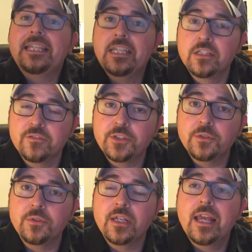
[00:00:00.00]

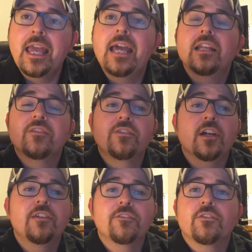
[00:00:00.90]
interviewed and in a
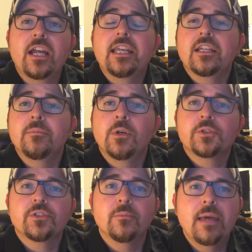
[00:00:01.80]
very frank and
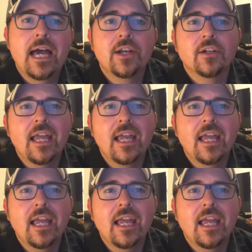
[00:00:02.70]
emotional manner.